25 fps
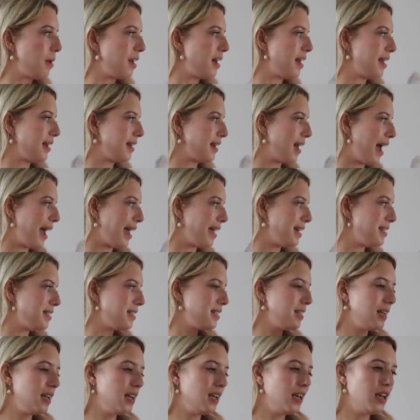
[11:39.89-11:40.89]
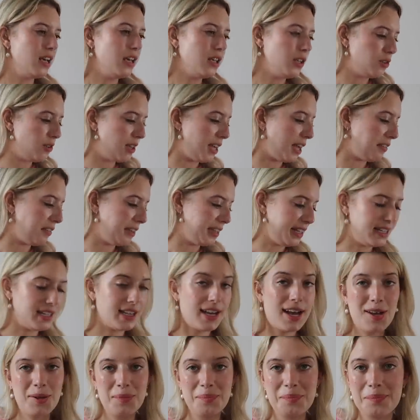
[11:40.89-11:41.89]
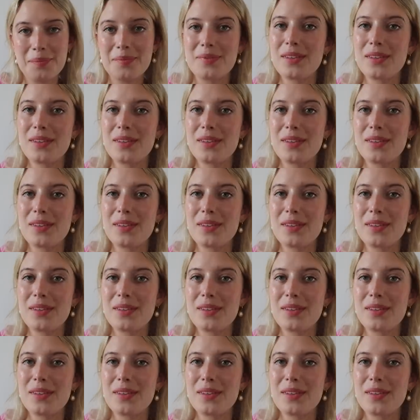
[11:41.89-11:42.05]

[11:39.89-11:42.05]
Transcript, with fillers: and at night you can't really tell.